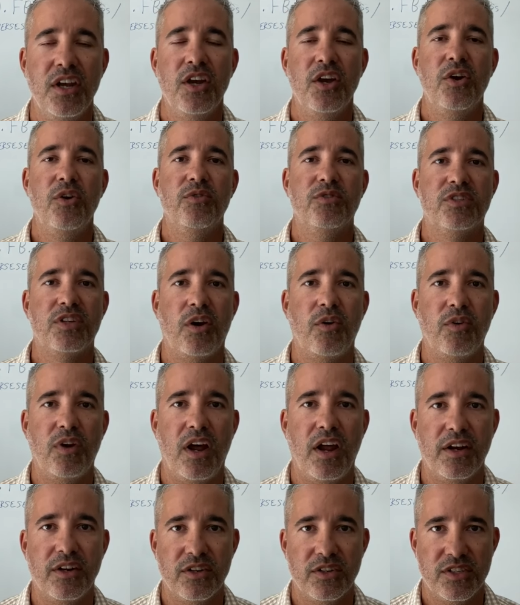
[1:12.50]
who
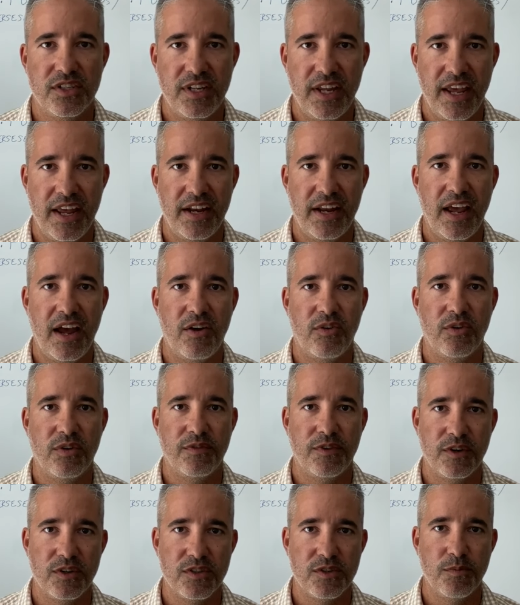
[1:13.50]
don't understand how
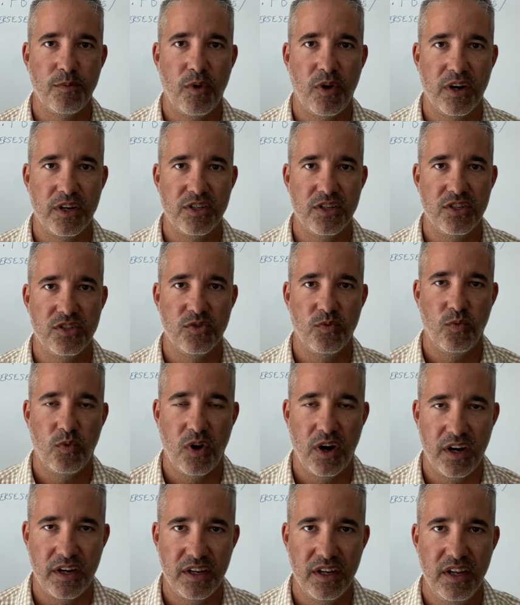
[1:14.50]
reverse mortgages
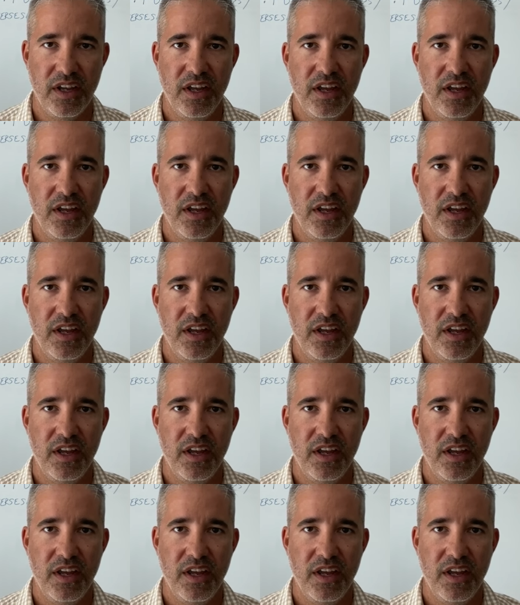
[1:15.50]
work.